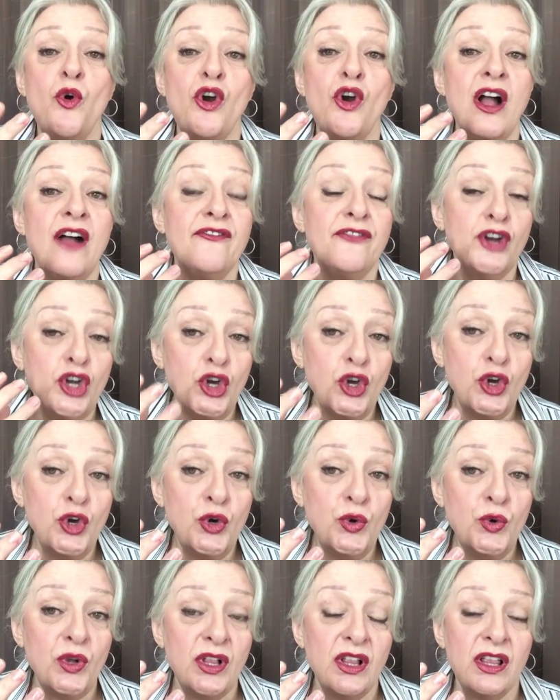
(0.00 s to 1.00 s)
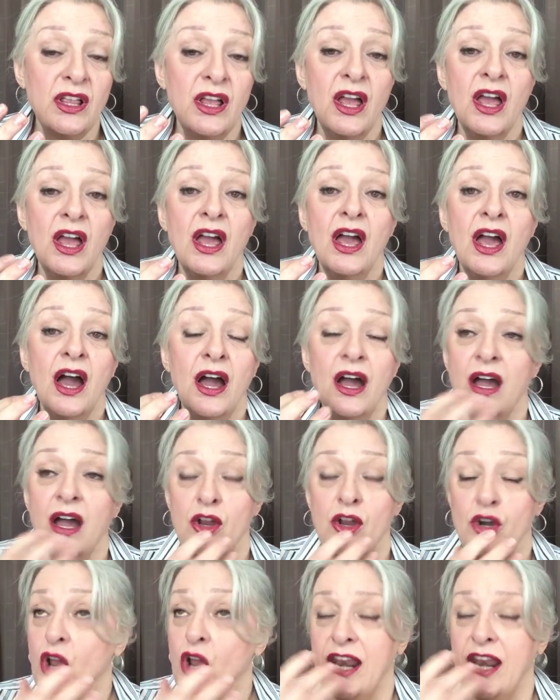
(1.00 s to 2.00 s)
of a cool,
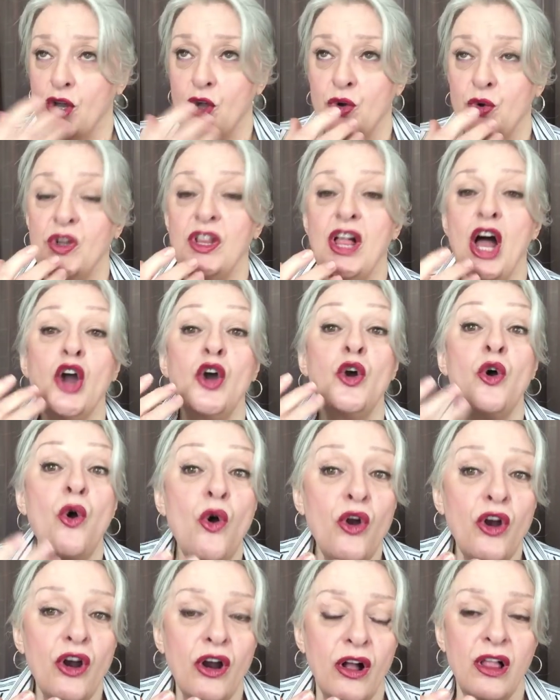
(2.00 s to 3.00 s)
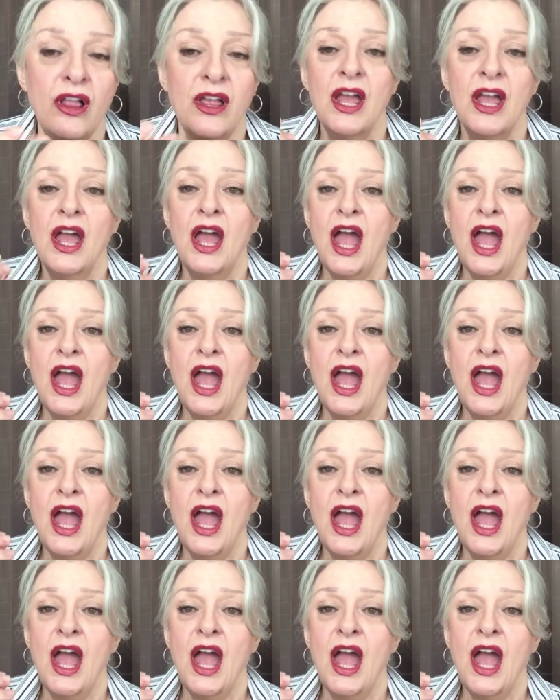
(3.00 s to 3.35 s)
a coral.